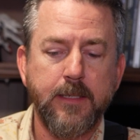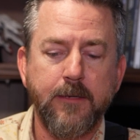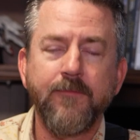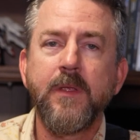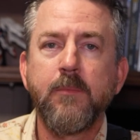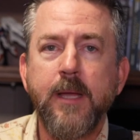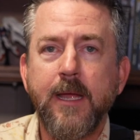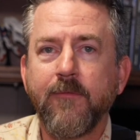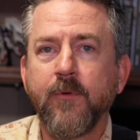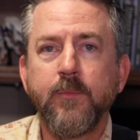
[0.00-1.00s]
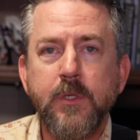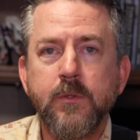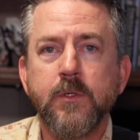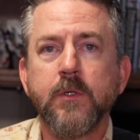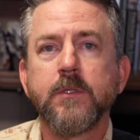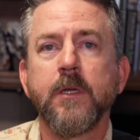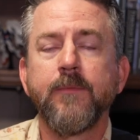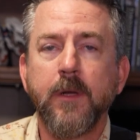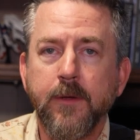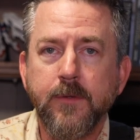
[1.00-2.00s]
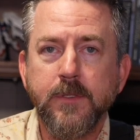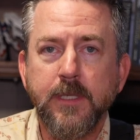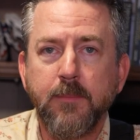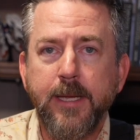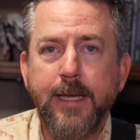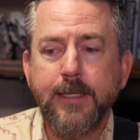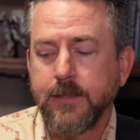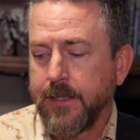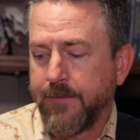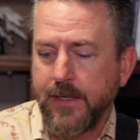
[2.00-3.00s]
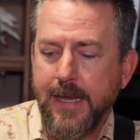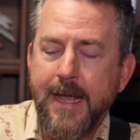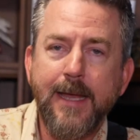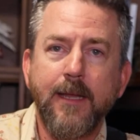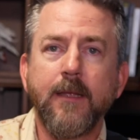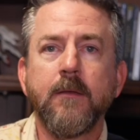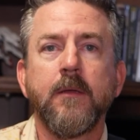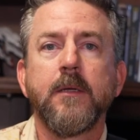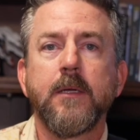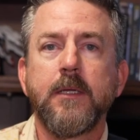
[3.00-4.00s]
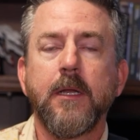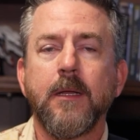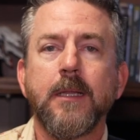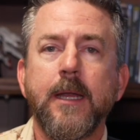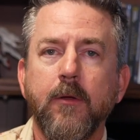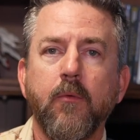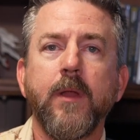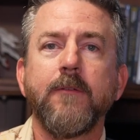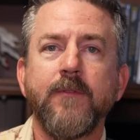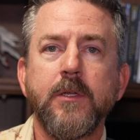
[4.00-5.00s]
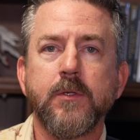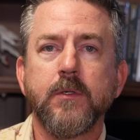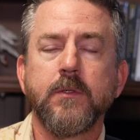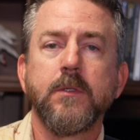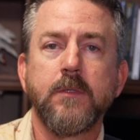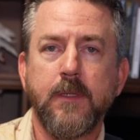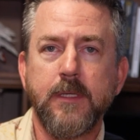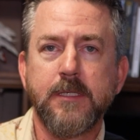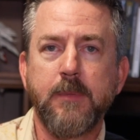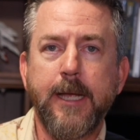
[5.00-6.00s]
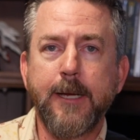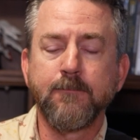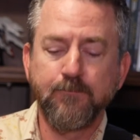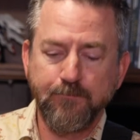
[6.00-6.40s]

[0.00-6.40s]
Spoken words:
feedback from users of their other sling bags and then adding a lot of great features to this bag.